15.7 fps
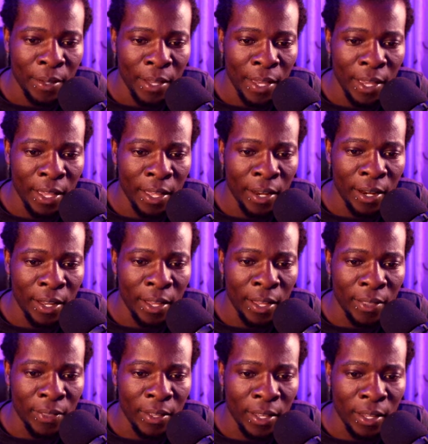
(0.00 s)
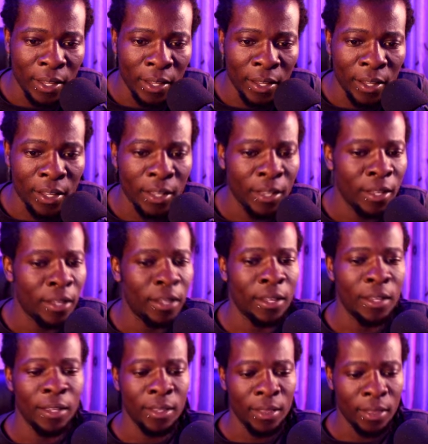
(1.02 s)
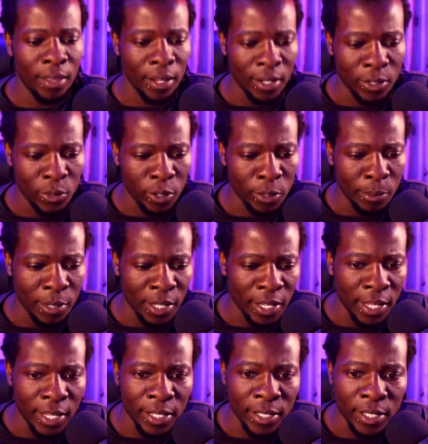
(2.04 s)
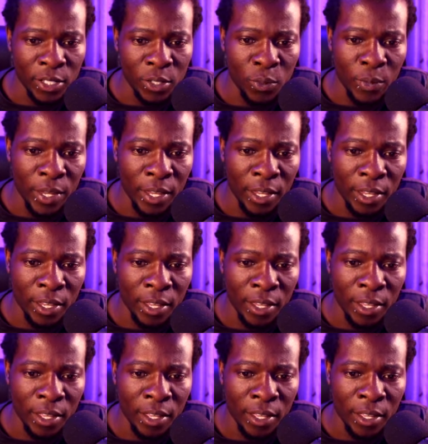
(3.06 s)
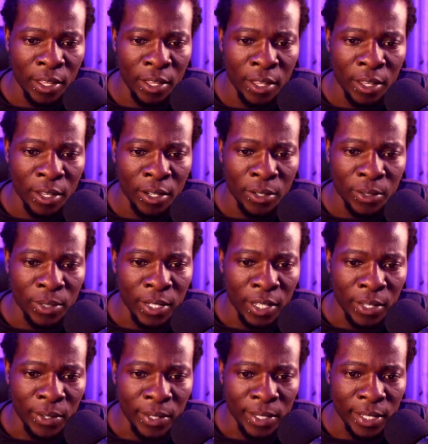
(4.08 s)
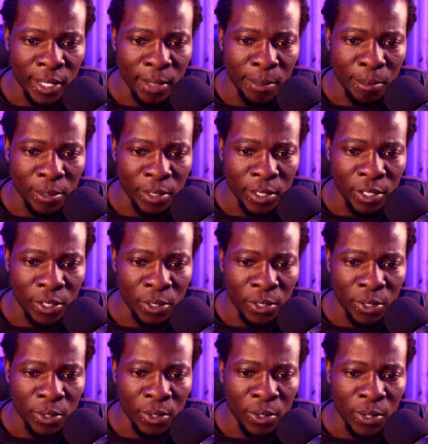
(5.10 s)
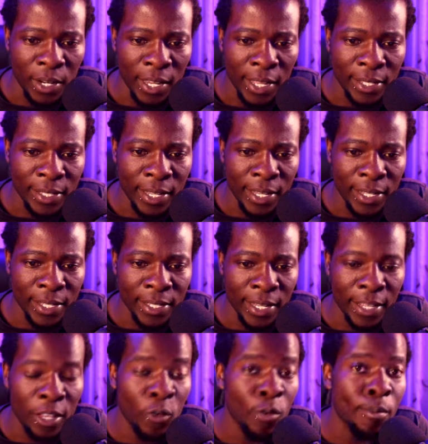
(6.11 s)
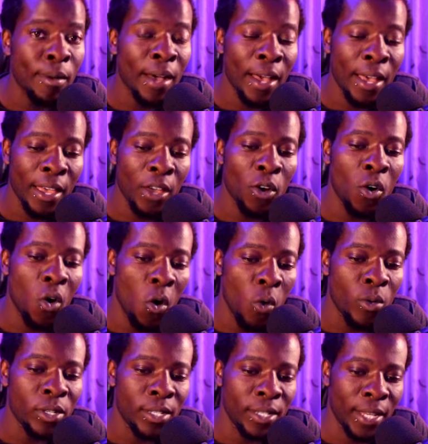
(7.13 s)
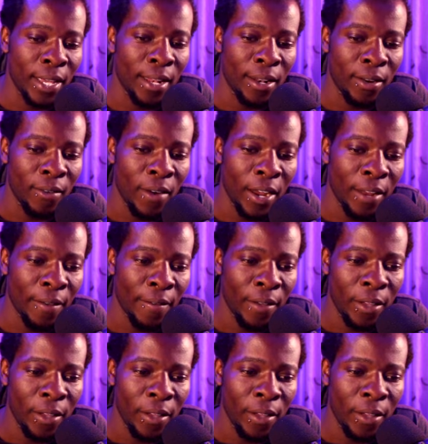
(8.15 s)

and I think that will be the easiest way to take your sell position. So like I say, it's either we buy or we sell, right?